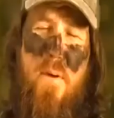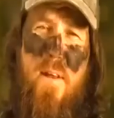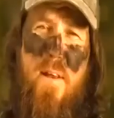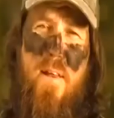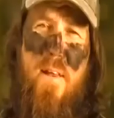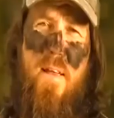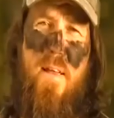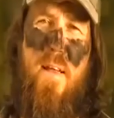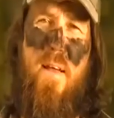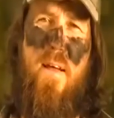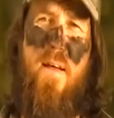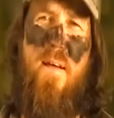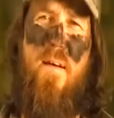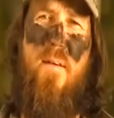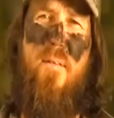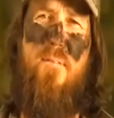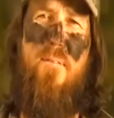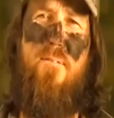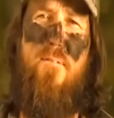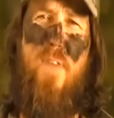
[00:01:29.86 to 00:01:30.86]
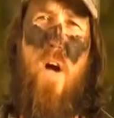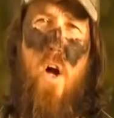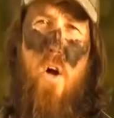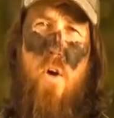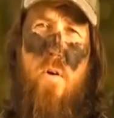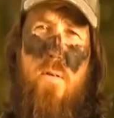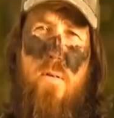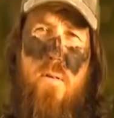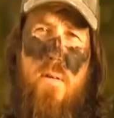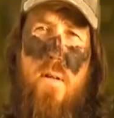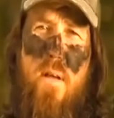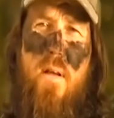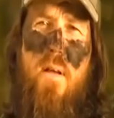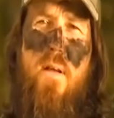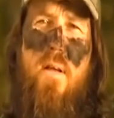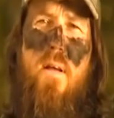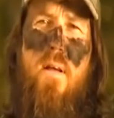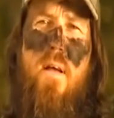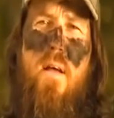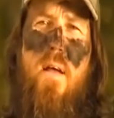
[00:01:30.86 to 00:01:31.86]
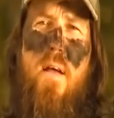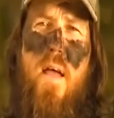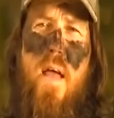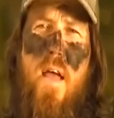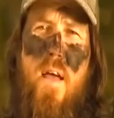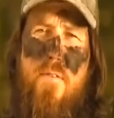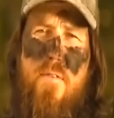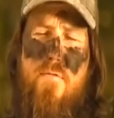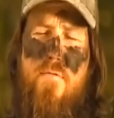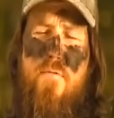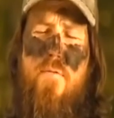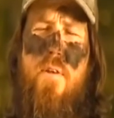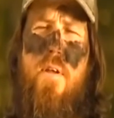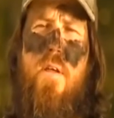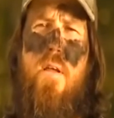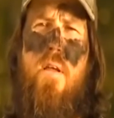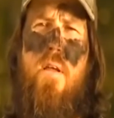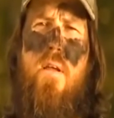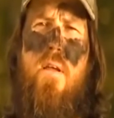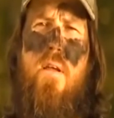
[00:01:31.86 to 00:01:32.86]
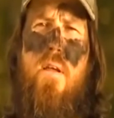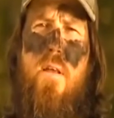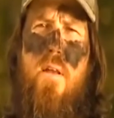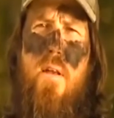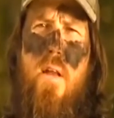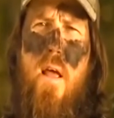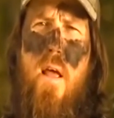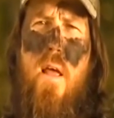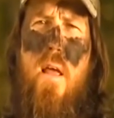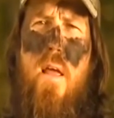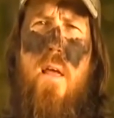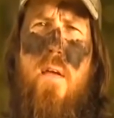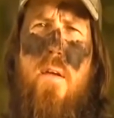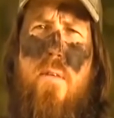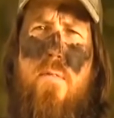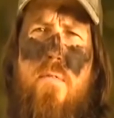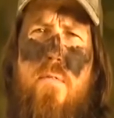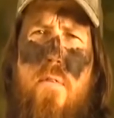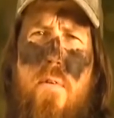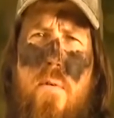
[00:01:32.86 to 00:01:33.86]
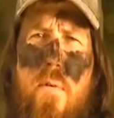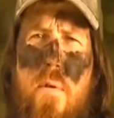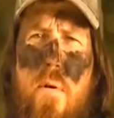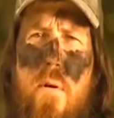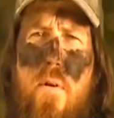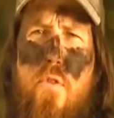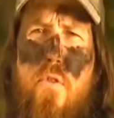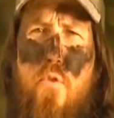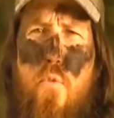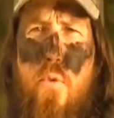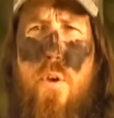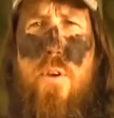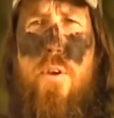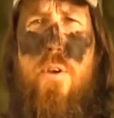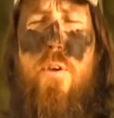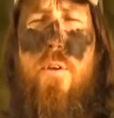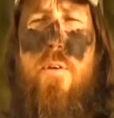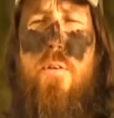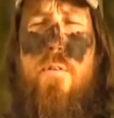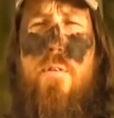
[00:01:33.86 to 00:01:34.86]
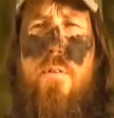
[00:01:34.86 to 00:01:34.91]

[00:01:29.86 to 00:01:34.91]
Willie fought every day for three years.